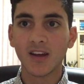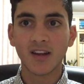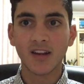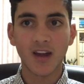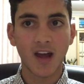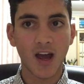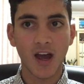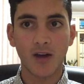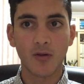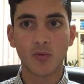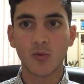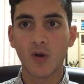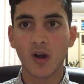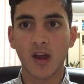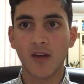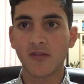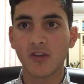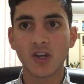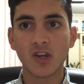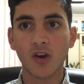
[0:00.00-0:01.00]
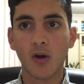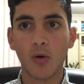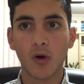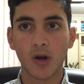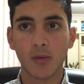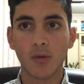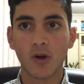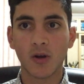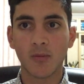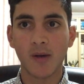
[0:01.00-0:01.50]
Yeah, whatever, you know what
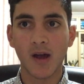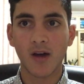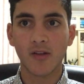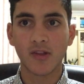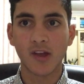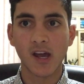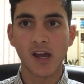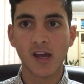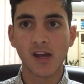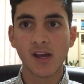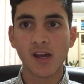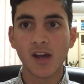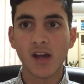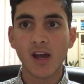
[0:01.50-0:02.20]
I'm on about there.